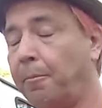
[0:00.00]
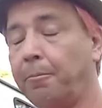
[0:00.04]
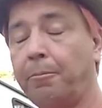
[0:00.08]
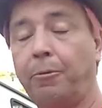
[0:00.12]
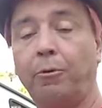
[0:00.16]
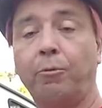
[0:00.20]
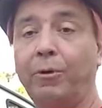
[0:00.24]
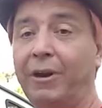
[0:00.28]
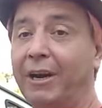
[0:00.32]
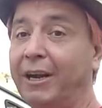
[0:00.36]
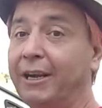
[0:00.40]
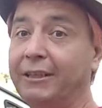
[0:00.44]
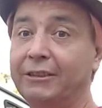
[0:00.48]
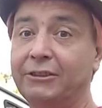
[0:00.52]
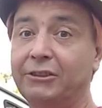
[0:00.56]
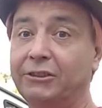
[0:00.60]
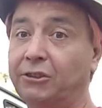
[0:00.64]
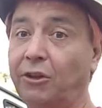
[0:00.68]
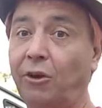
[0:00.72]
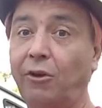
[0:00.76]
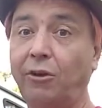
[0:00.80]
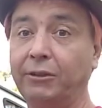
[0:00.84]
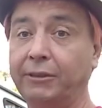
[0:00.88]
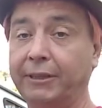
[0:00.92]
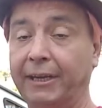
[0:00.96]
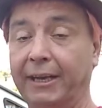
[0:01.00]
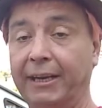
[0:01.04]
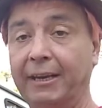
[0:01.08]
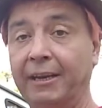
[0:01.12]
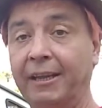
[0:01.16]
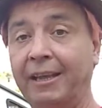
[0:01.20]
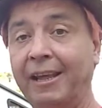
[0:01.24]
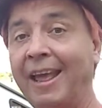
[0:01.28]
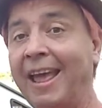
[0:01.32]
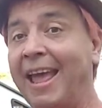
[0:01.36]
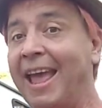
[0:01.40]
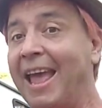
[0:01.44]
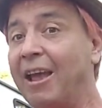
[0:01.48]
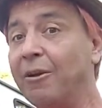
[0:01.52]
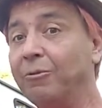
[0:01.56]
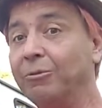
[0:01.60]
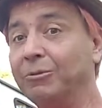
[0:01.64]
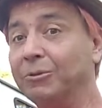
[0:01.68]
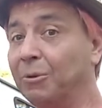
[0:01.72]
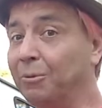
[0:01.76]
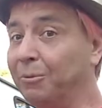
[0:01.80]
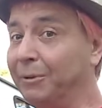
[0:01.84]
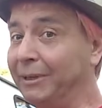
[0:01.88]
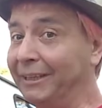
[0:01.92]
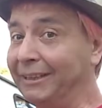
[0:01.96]
but when I installed it, it was
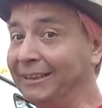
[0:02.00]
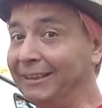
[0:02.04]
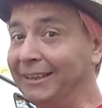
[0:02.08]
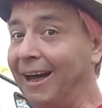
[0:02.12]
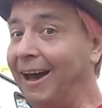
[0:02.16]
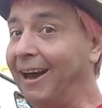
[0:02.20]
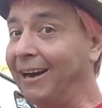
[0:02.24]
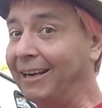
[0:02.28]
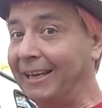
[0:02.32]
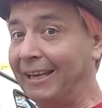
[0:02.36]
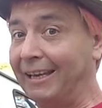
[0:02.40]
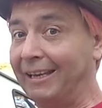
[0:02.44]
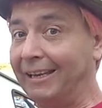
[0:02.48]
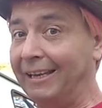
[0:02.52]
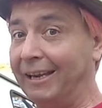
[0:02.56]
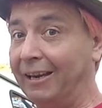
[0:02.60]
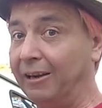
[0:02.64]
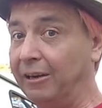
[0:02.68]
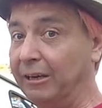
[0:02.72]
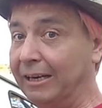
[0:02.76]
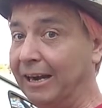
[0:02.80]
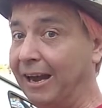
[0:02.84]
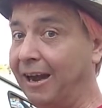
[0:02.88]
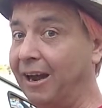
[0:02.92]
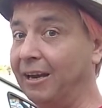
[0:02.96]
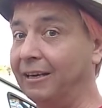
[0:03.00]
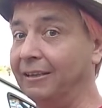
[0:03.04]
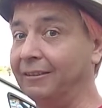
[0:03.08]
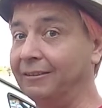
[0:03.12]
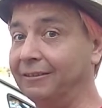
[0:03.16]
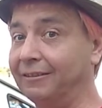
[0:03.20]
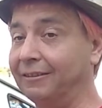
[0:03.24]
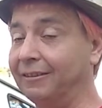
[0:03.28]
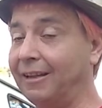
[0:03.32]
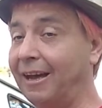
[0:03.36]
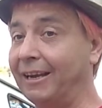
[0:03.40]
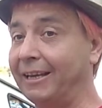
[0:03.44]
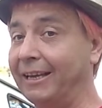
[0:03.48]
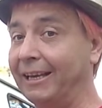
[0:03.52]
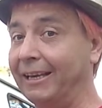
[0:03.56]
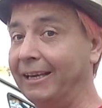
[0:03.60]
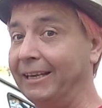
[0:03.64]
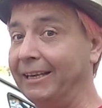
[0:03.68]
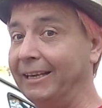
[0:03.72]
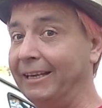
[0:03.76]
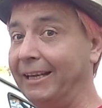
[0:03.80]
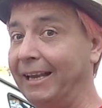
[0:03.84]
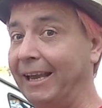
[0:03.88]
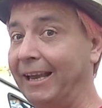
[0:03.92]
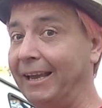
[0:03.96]
only locking it and not locking
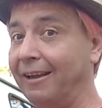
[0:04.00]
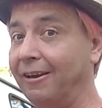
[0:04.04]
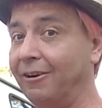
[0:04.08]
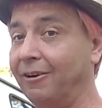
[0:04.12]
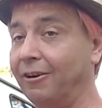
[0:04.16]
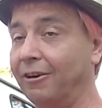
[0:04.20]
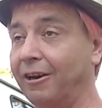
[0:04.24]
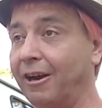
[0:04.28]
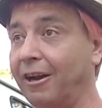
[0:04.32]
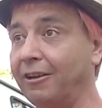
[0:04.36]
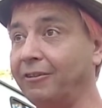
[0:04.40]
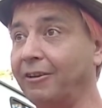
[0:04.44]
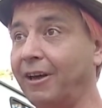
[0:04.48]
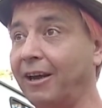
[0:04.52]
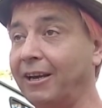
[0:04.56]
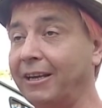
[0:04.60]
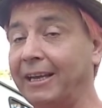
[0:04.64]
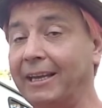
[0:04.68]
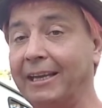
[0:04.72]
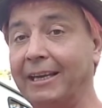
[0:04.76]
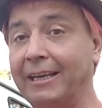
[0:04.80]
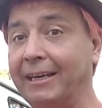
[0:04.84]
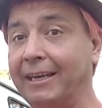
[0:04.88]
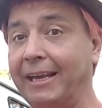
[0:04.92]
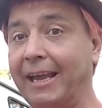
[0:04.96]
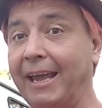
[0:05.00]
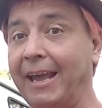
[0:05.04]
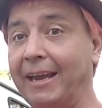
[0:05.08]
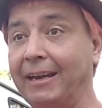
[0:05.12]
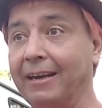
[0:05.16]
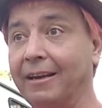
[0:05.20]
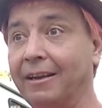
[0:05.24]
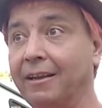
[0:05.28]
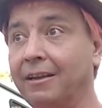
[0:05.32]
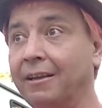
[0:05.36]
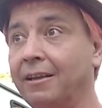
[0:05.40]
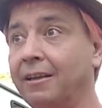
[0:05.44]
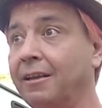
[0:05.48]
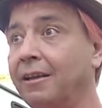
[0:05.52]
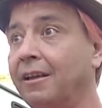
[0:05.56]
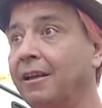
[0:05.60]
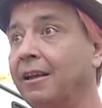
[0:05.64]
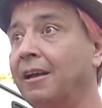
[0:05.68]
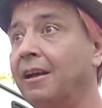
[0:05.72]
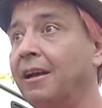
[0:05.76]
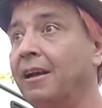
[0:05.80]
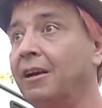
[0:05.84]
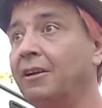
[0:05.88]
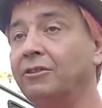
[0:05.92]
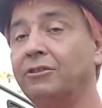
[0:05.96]
it again, or unlocking it again.
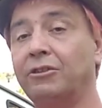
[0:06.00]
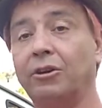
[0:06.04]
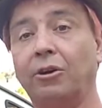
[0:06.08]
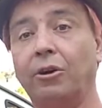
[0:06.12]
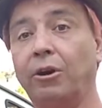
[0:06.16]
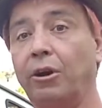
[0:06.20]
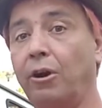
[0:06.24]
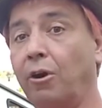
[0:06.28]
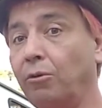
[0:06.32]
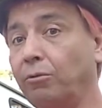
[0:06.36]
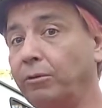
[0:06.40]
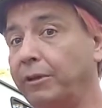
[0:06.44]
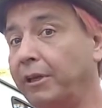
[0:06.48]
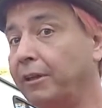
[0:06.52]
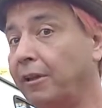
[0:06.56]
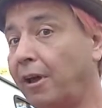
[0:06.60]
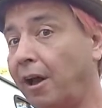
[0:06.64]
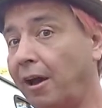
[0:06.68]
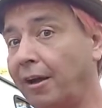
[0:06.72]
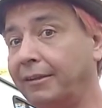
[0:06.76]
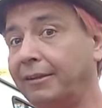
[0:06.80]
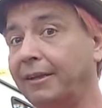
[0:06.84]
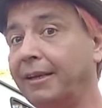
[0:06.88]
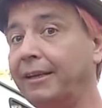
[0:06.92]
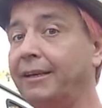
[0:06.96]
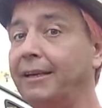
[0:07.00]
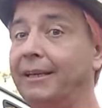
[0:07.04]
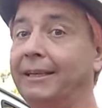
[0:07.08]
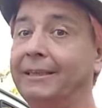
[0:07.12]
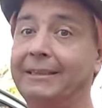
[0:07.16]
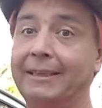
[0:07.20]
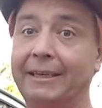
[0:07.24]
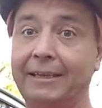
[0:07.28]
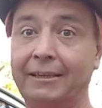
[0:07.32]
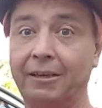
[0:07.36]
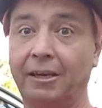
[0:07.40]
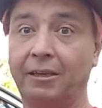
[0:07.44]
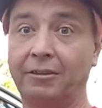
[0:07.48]
So it only locked it, it didn't